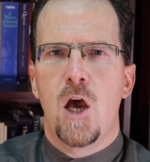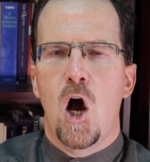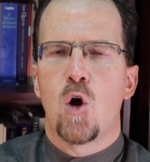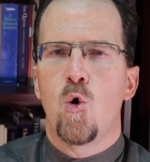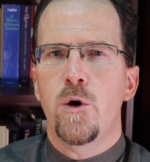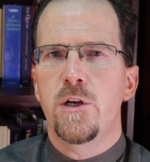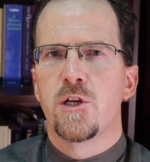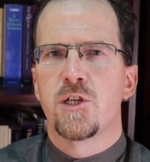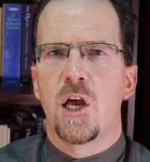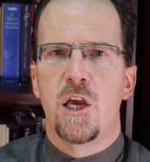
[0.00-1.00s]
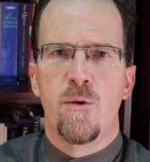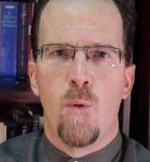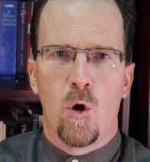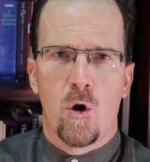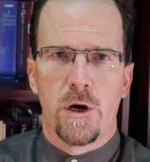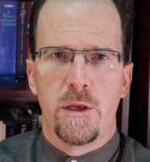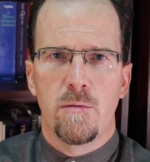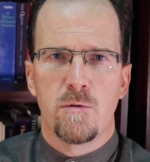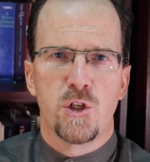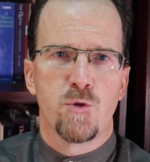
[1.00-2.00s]
According to Sahih
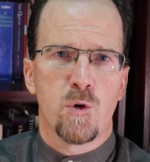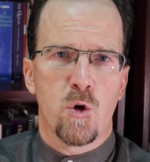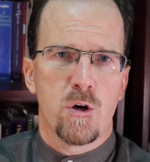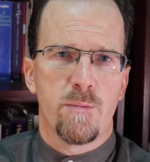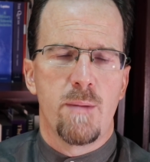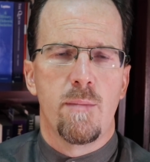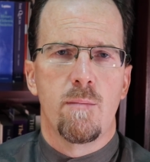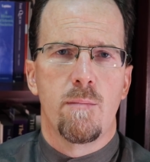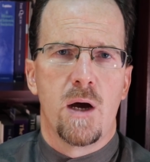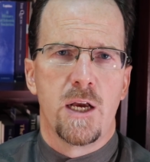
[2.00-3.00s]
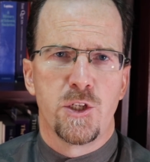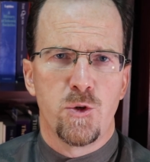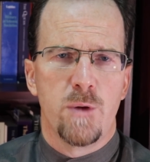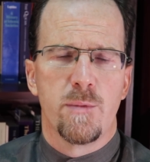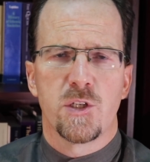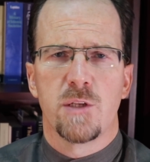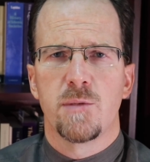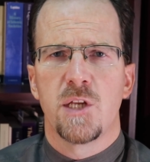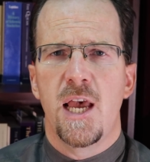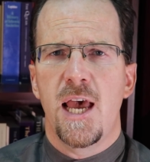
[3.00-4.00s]
Bukhari, which is regarded by Sunni
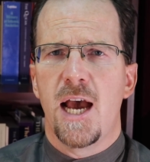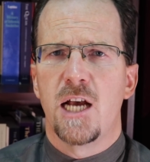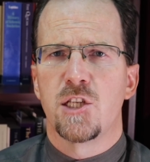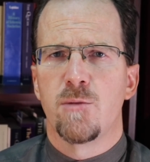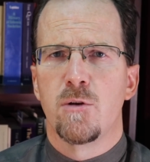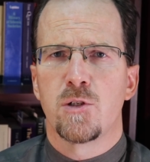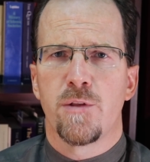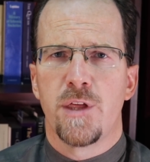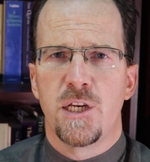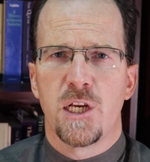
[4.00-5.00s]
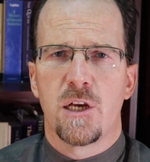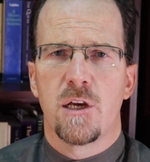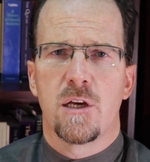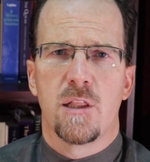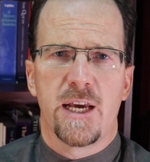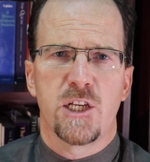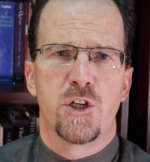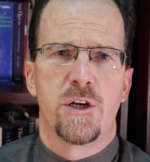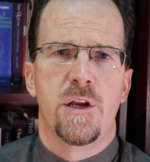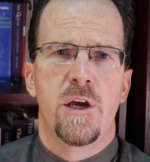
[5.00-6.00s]
Muslims as the most authentic
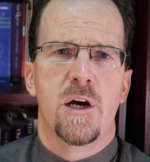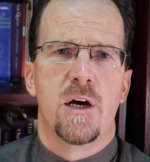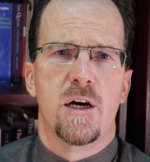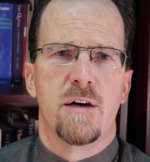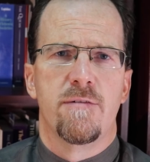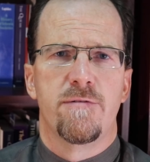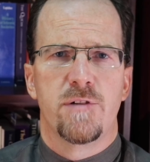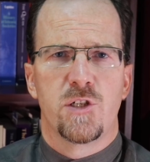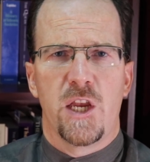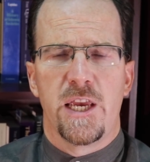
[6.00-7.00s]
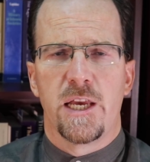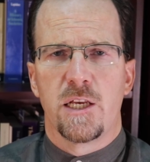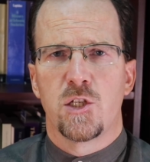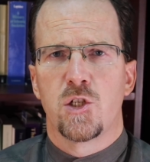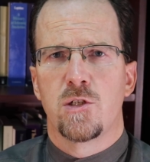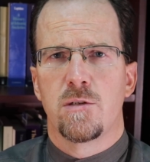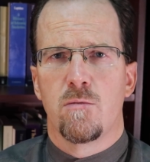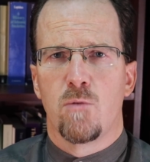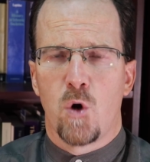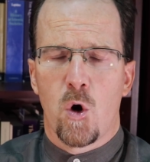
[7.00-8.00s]
collection of sayings
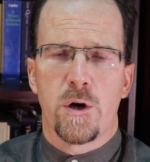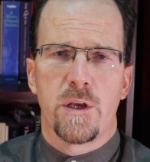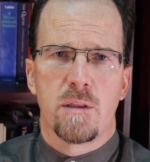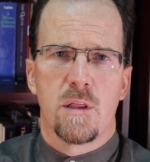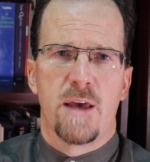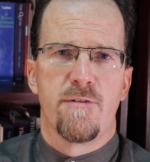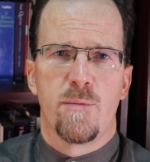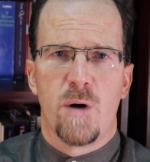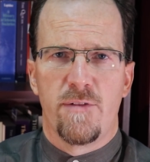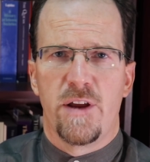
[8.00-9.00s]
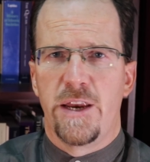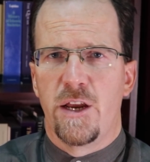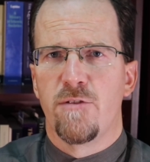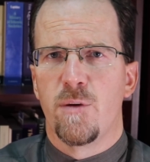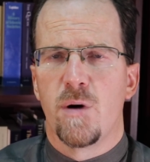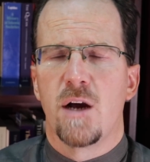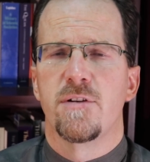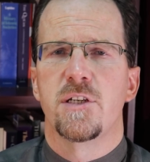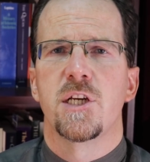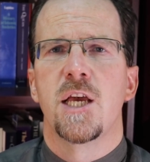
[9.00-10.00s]
regarding the life of the Prophet and of the
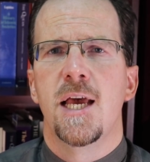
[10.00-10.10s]
Prophet,